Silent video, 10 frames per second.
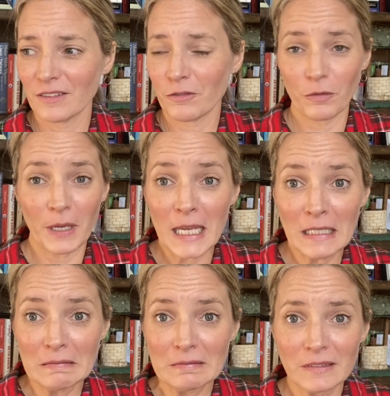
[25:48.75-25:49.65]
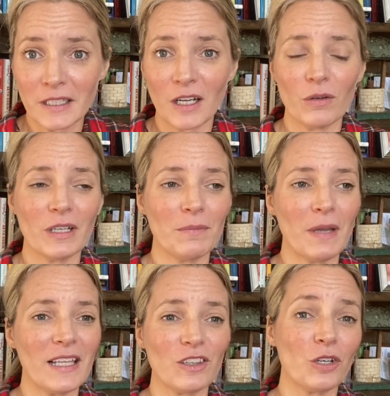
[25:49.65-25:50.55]
for me. You know, it
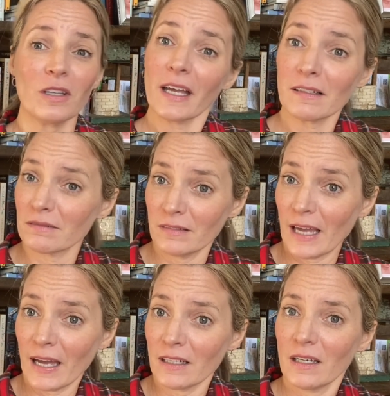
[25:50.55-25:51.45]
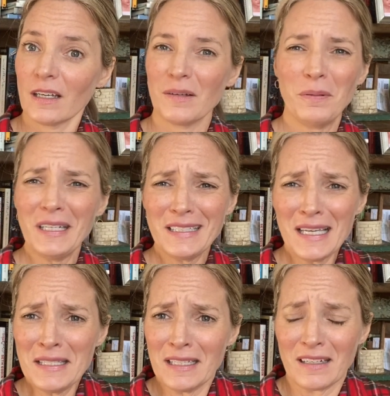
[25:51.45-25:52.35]
may look like that, but it
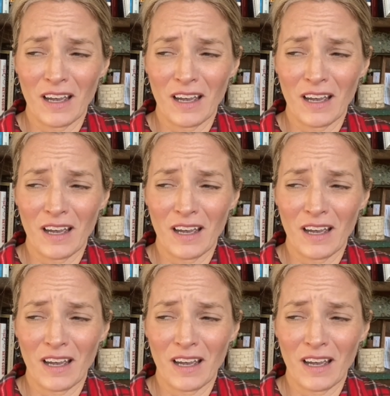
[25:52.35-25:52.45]
doesn't.